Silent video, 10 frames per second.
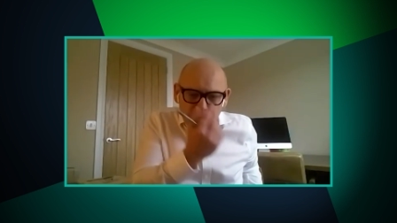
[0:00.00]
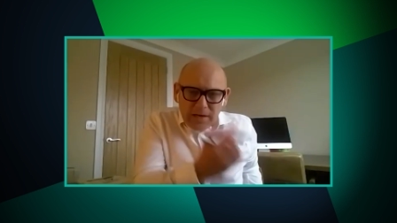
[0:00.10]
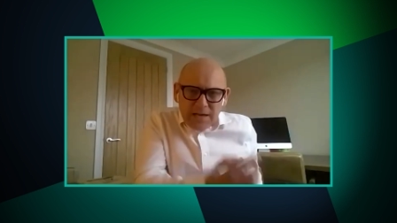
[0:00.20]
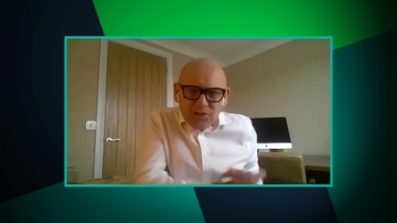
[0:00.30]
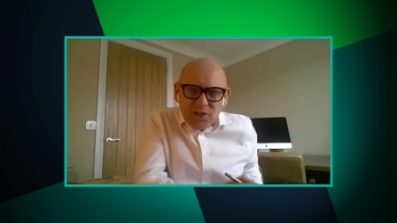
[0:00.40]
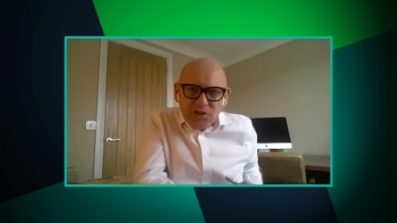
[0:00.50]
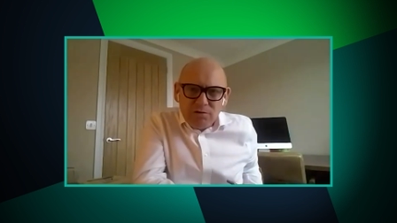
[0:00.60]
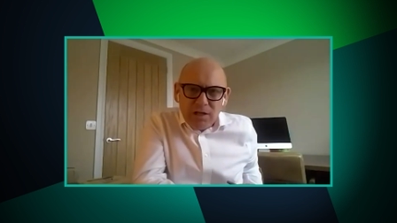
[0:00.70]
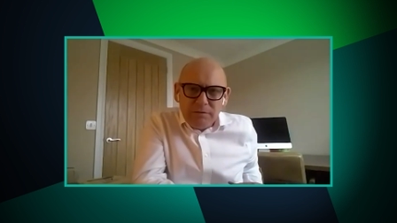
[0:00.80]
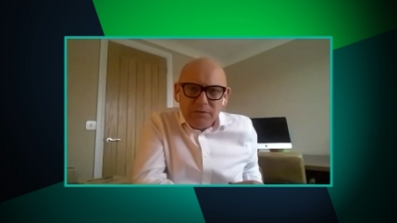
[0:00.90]
that actually
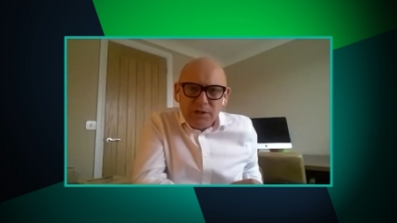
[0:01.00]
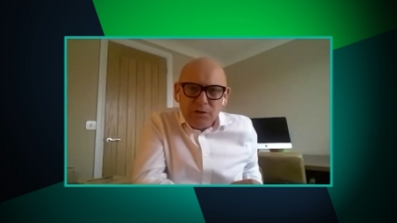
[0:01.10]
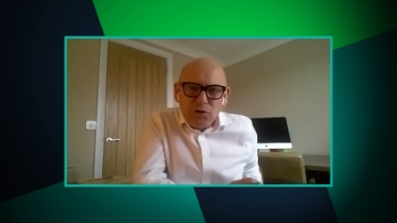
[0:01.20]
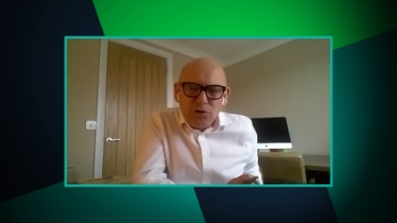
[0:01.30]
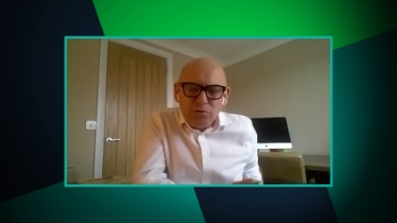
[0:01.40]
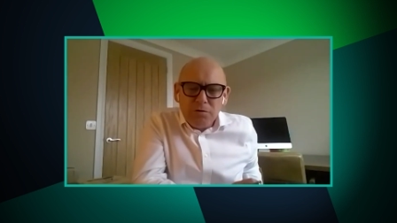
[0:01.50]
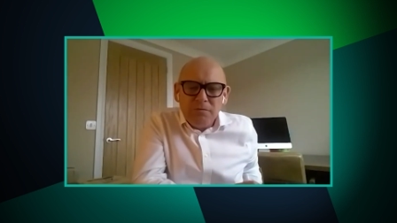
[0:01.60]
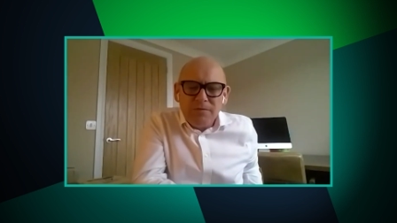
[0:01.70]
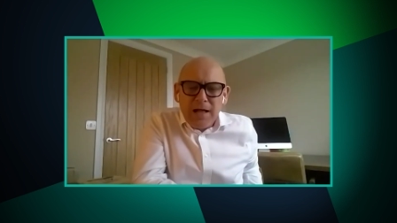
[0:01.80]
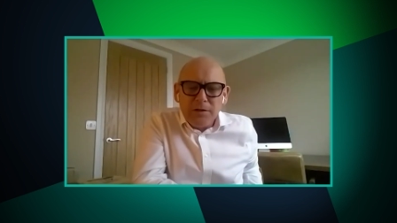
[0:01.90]
deliver
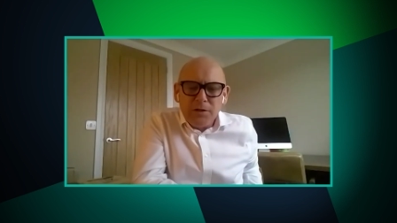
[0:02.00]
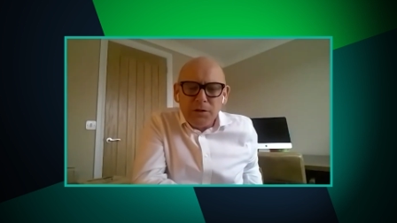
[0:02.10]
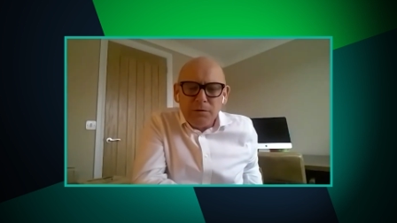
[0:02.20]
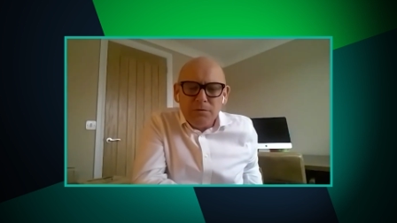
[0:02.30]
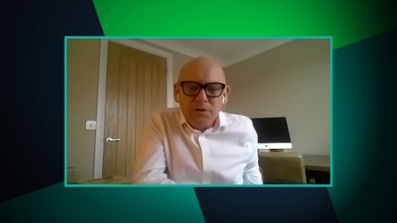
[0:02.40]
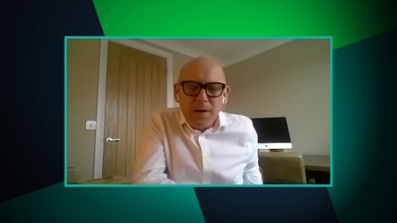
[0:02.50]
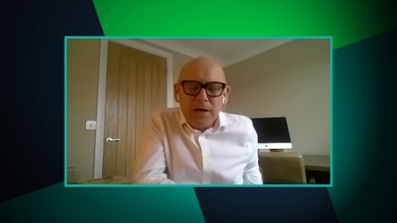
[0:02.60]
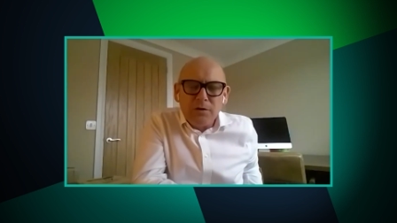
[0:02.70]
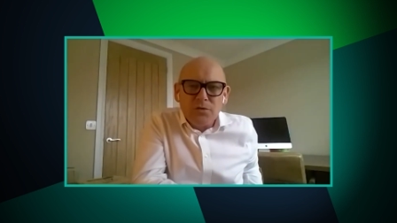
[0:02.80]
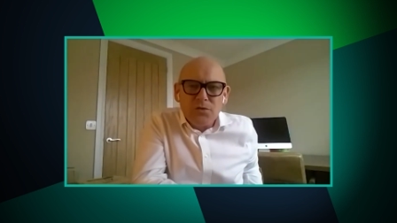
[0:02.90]
true value to
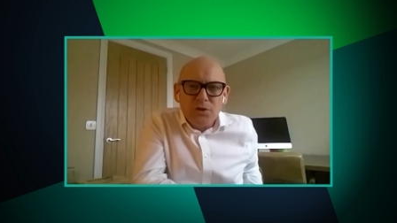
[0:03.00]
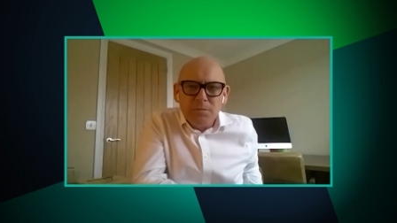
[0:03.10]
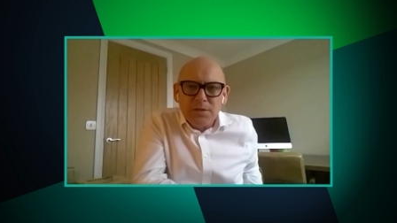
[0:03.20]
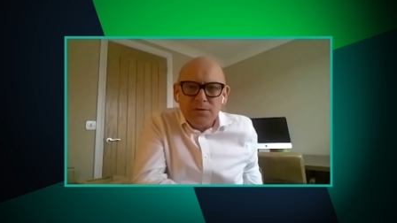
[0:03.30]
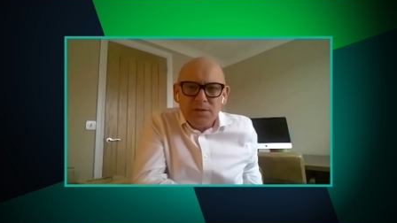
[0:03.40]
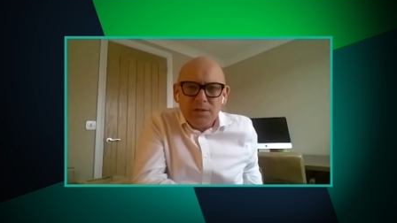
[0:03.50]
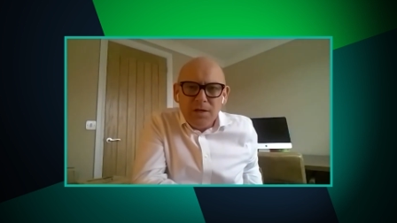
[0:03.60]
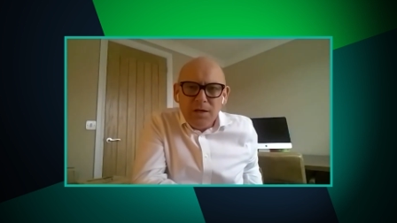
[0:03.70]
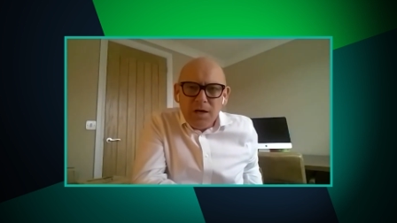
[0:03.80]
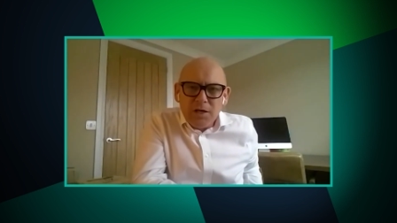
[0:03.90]
our
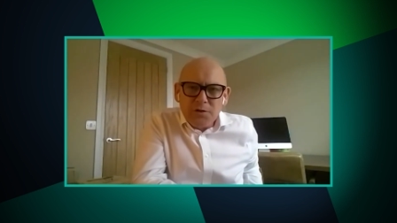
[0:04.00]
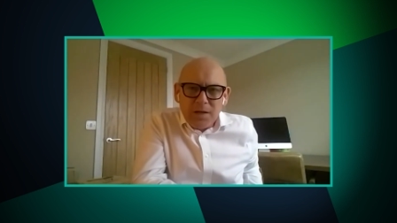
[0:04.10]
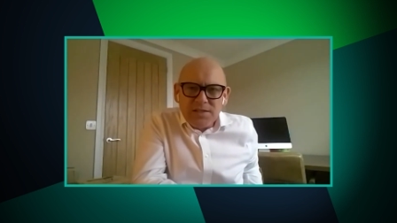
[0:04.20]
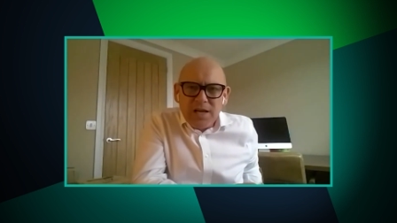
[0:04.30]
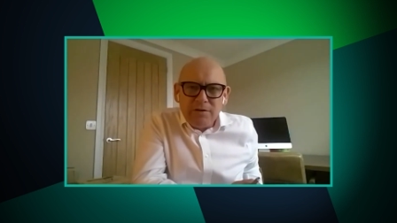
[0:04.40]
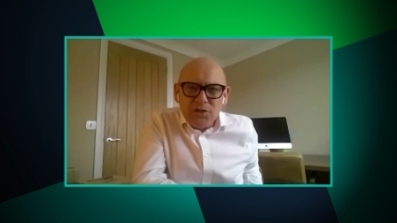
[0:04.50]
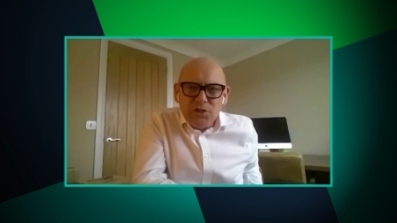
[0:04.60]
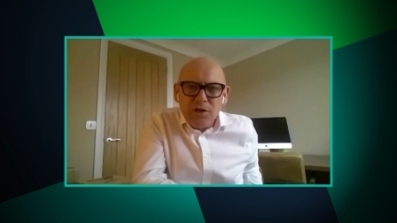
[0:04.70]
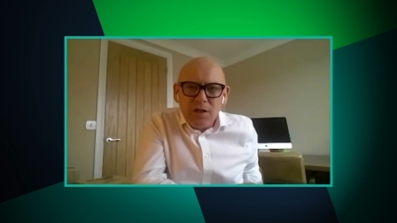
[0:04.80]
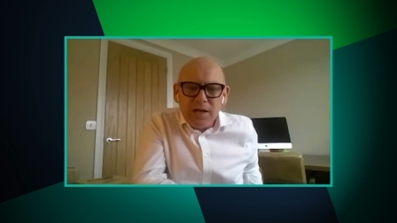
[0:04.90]
consumers as well as our
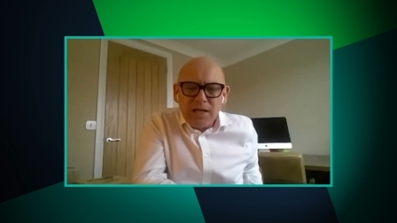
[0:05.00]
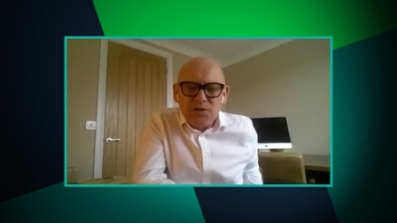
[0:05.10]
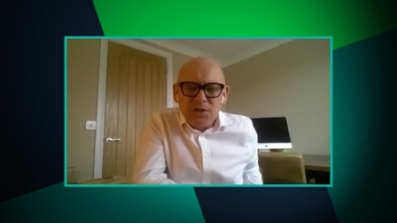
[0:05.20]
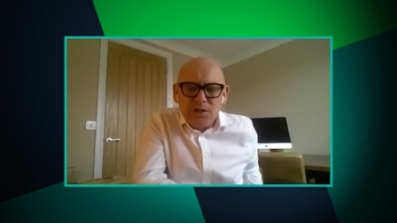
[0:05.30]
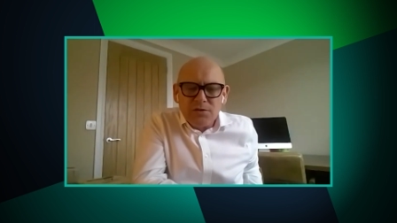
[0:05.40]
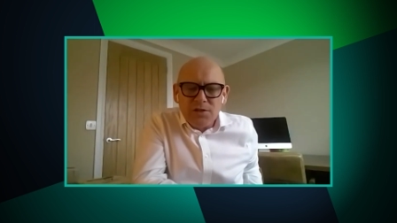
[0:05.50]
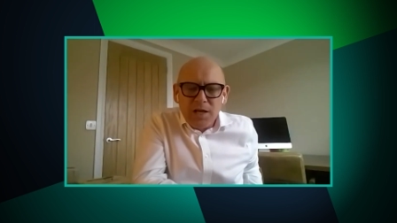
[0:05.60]
internal and external